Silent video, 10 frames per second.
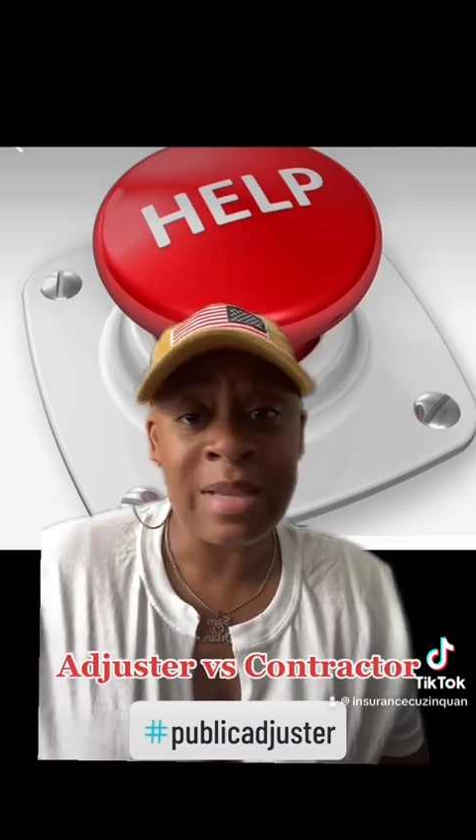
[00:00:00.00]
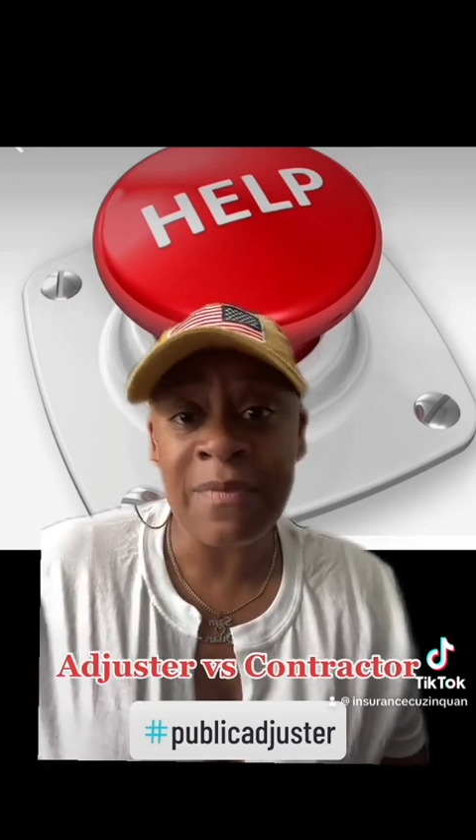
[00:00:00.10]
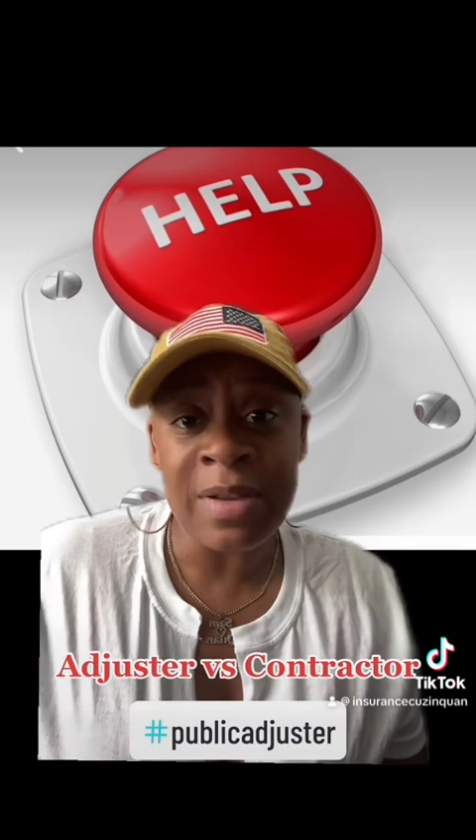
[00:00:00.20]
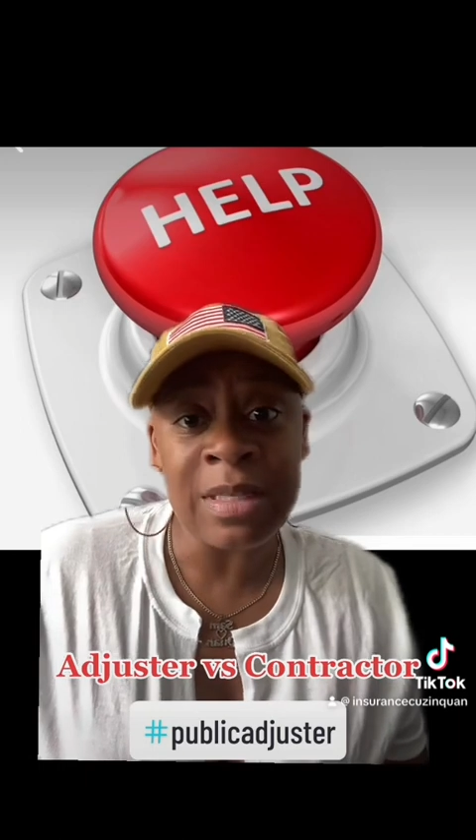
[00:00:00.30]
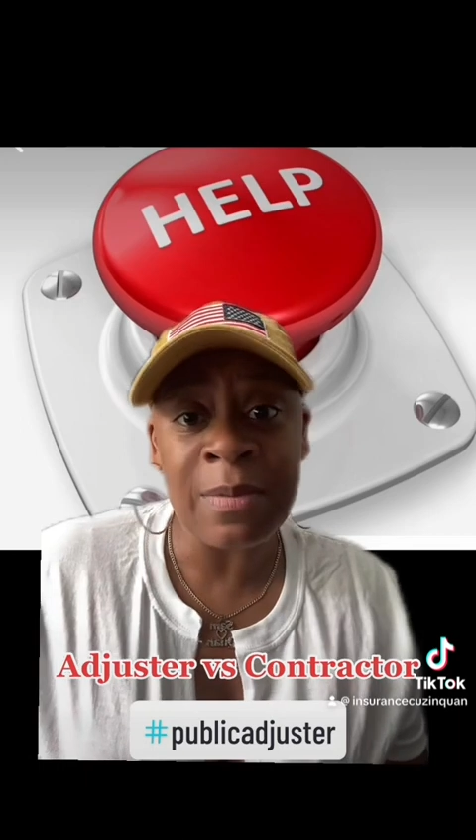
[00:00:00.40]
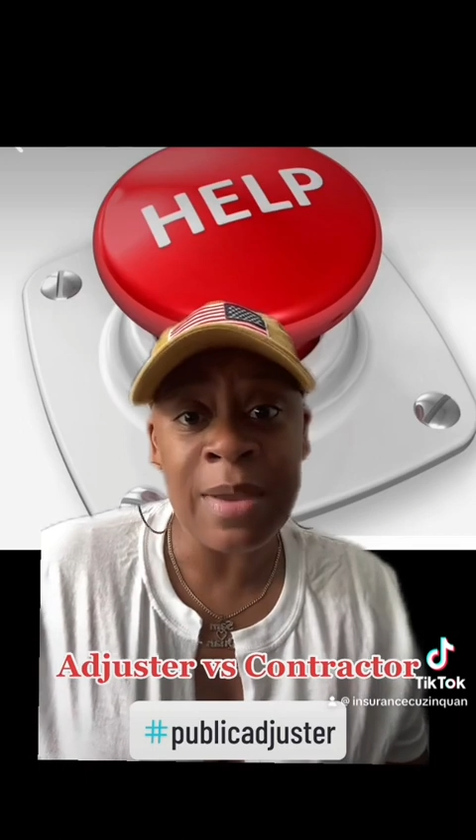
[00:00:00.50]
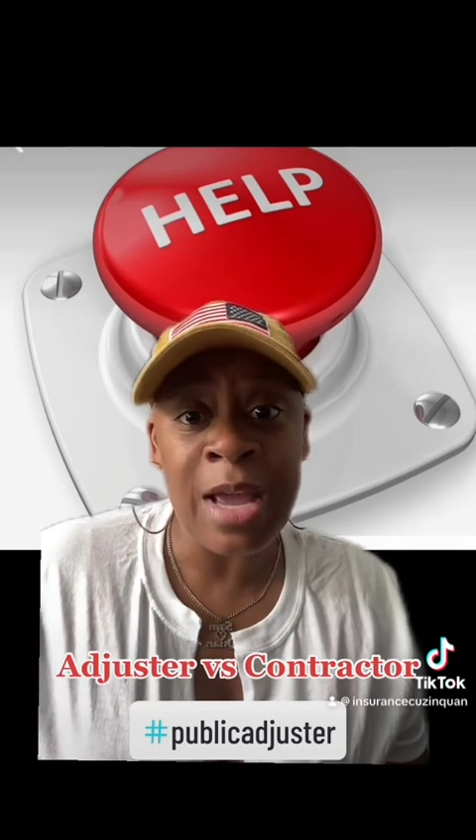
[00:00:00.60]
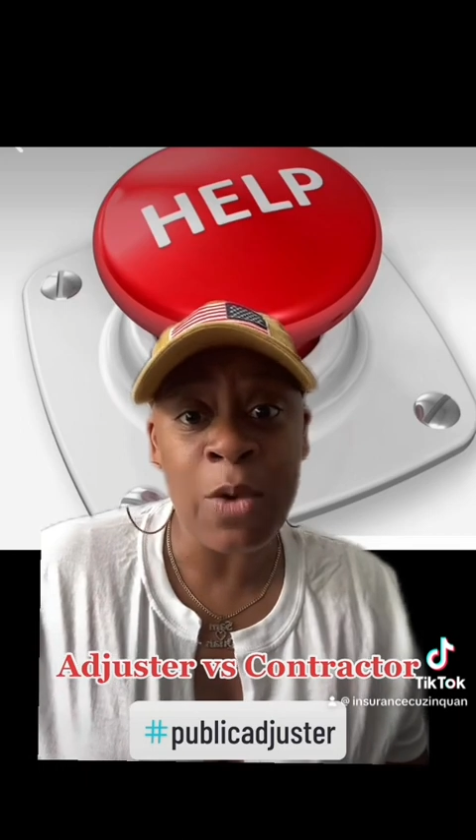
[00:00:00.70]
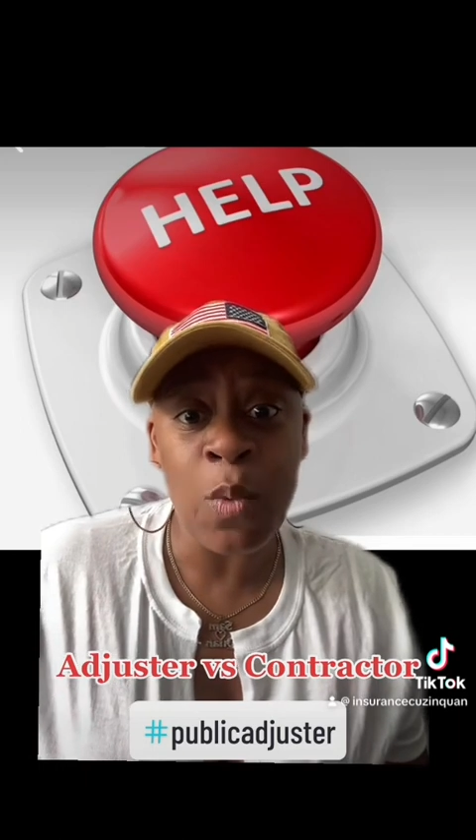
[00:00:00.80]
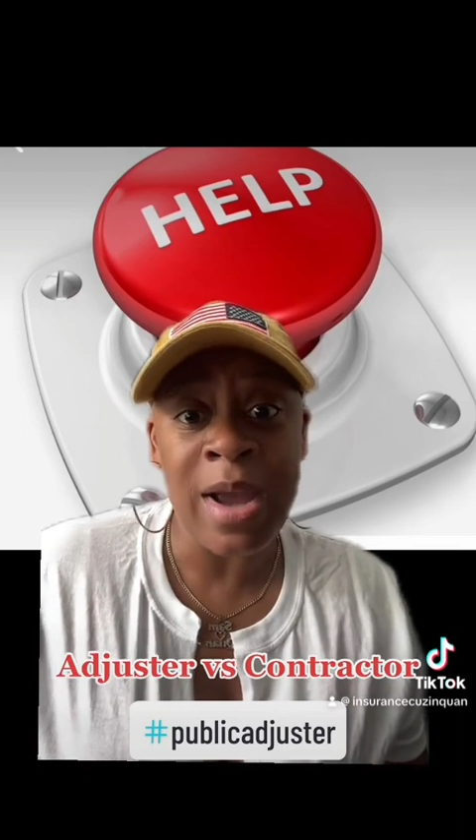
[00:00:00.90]
Give it to me
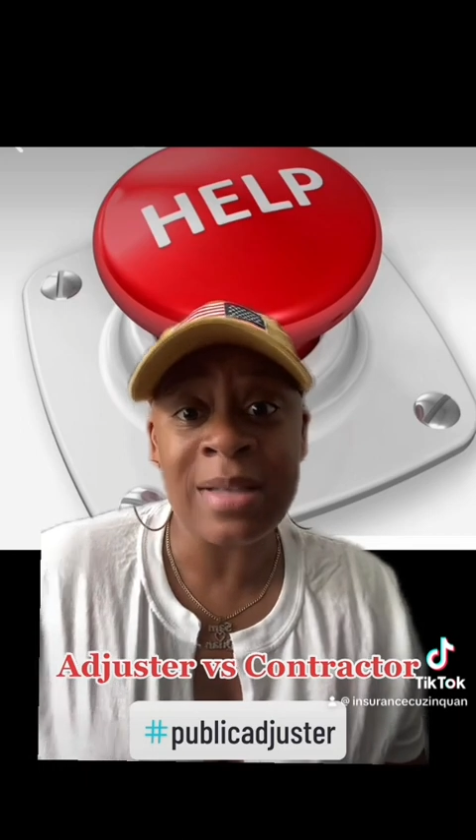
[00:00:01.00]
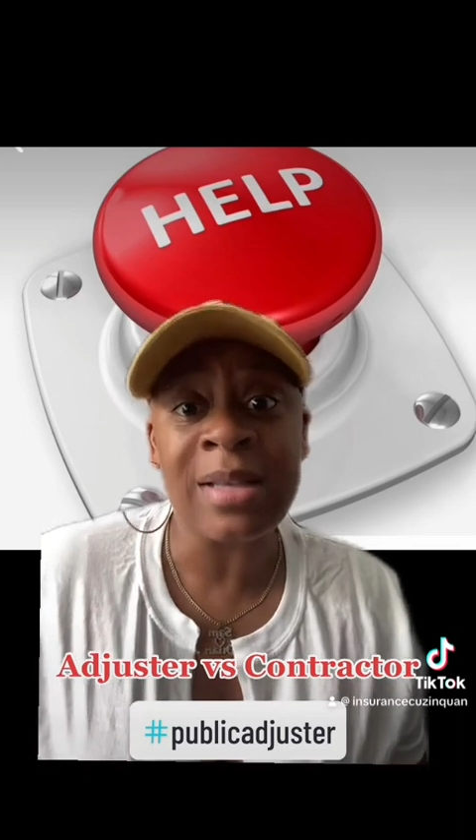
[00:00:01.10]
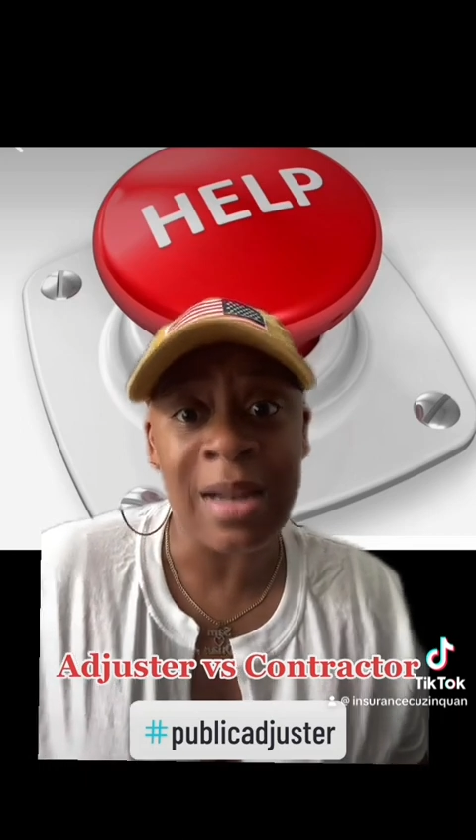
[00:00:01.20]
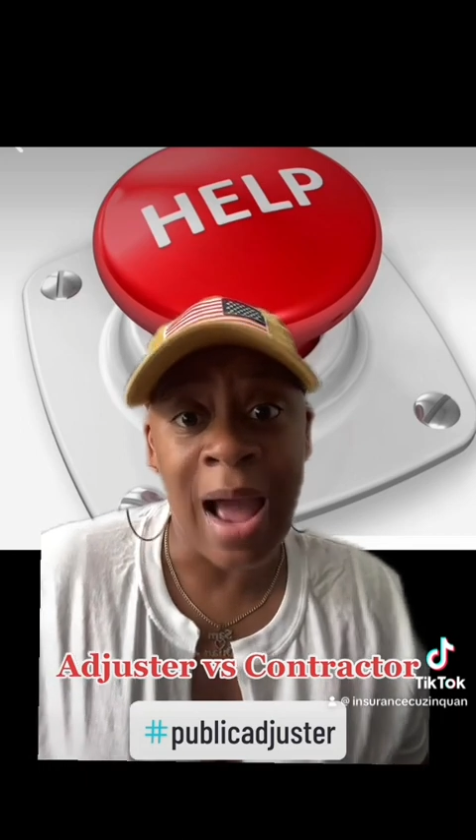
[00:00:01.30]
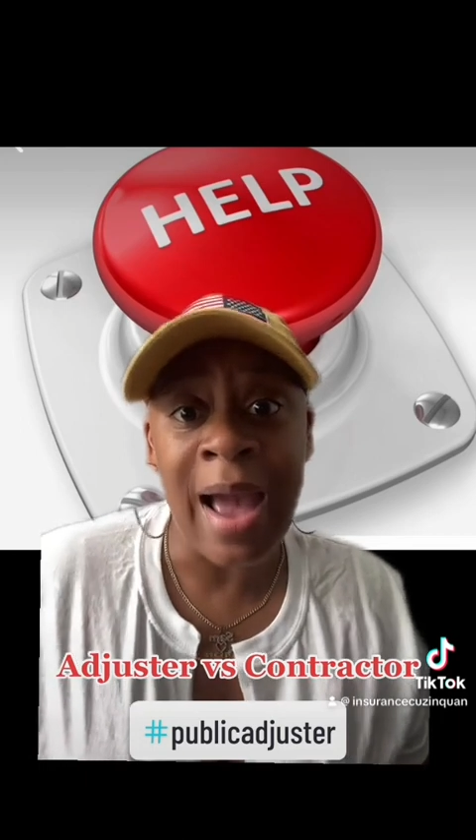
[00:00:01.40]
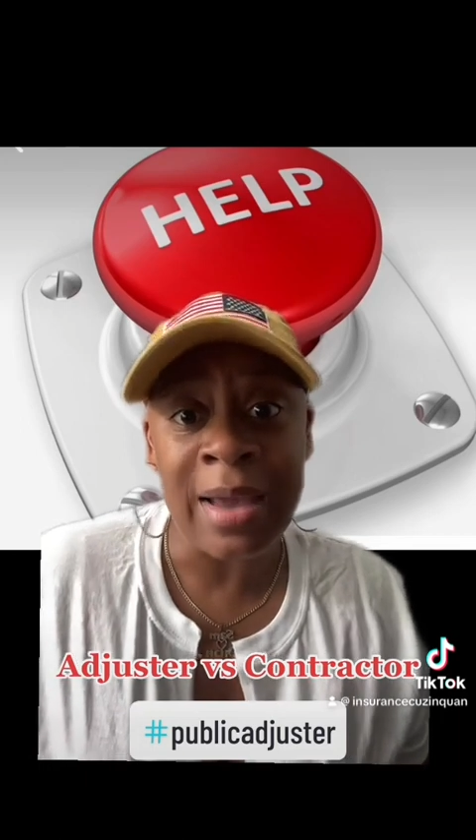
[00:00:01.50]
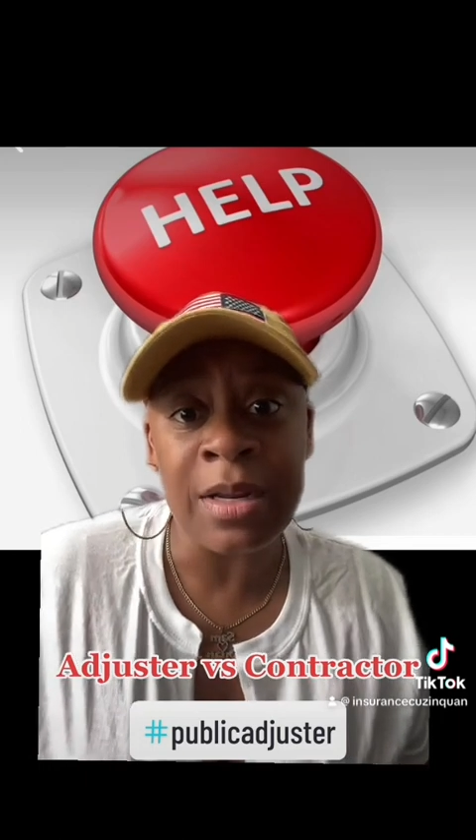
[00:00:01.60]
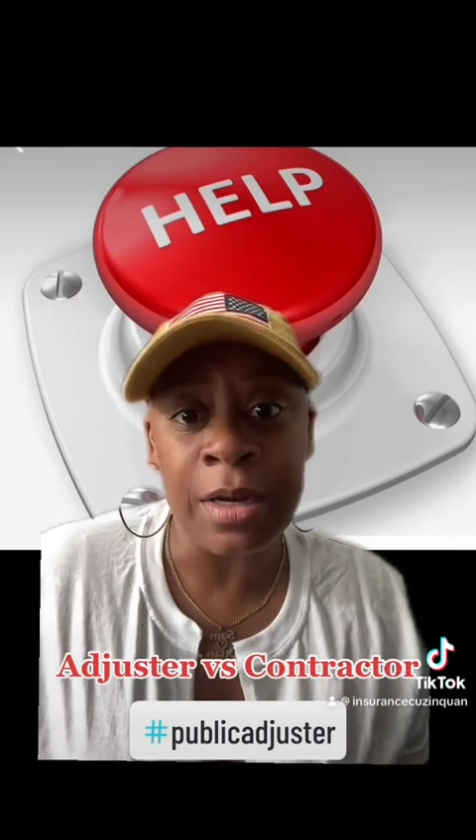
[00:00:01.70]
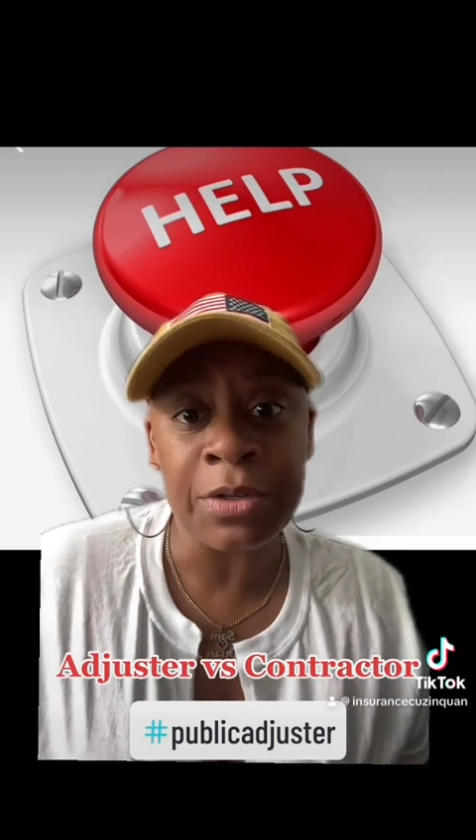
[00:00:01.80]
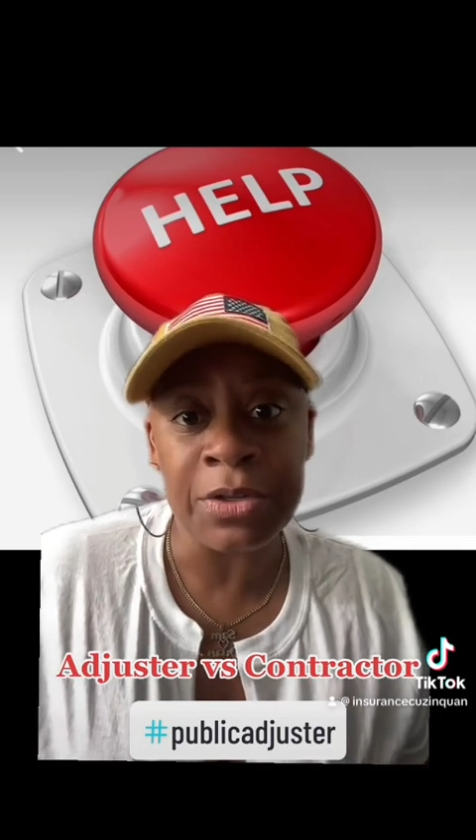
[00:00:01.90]
in ways that I
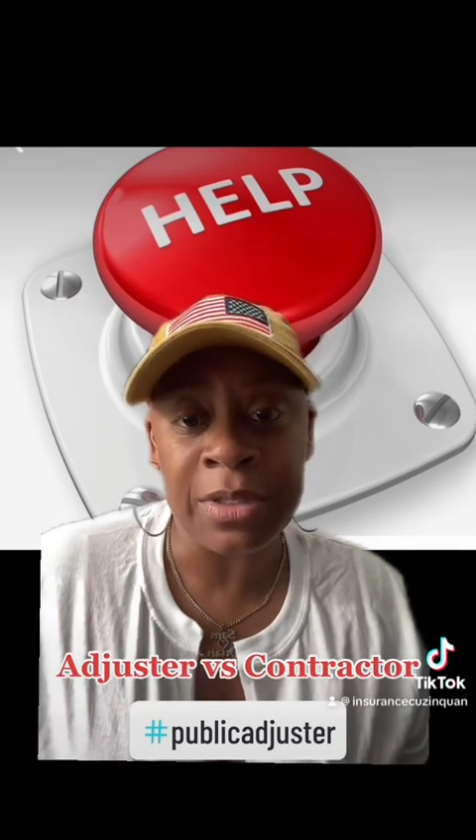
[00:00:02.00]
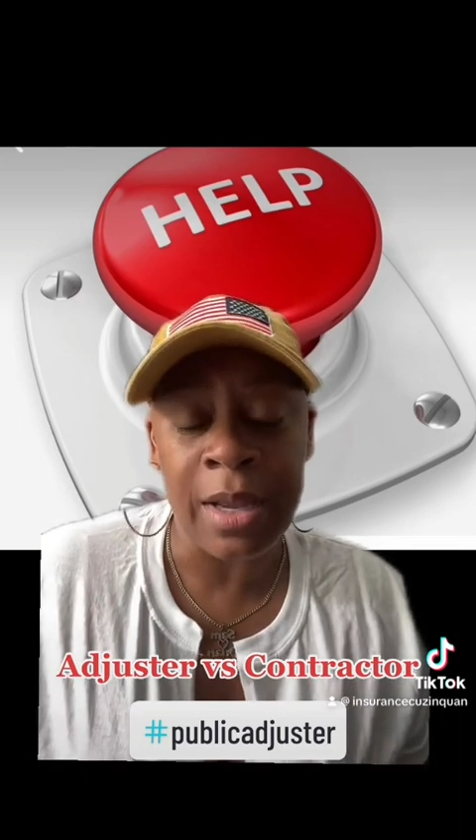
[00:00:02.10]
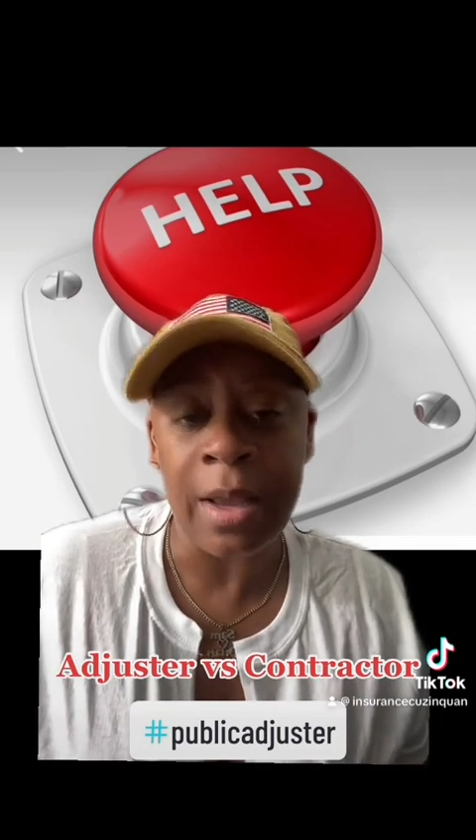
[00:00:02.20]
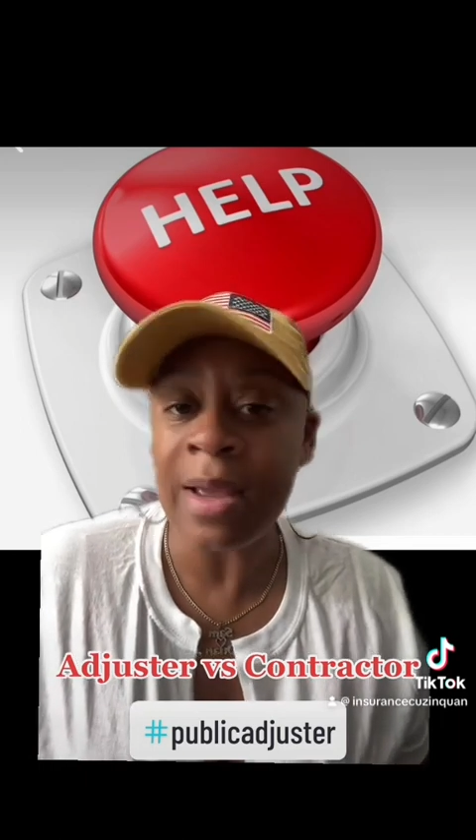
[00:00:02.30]
can understand.